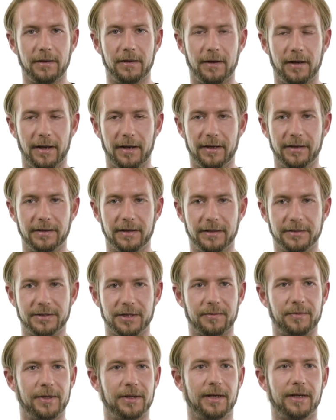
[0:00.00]
And it, it,
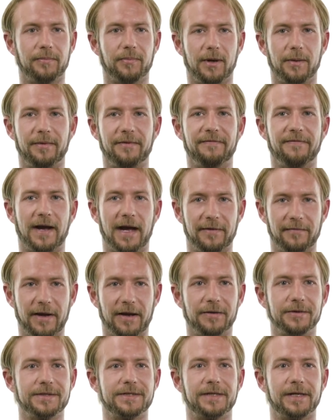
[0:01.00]
took me like probably five
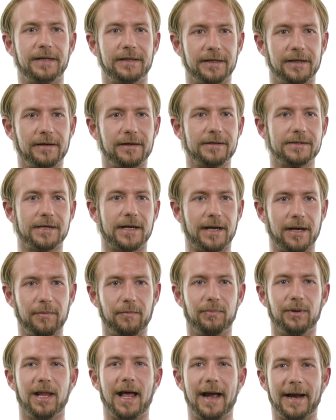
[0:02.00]
hours to get there because I
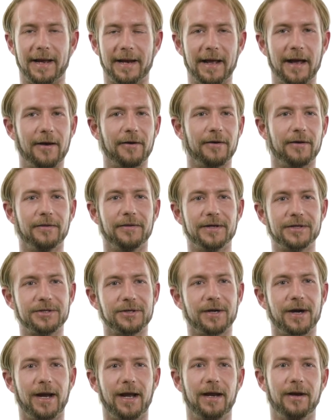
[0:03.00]
kept blacking out on the
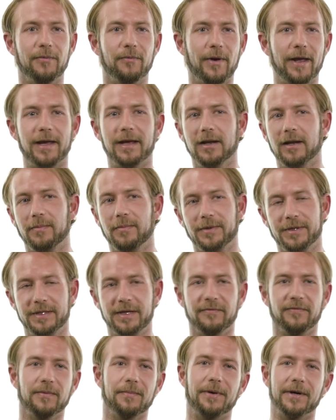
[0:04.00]
train and waking up in
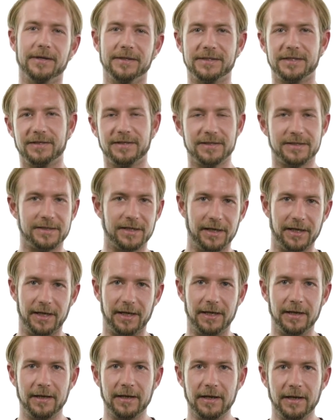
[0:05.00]
different parts of the
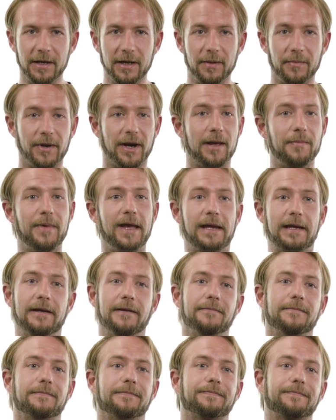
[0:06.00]
city. But I made it.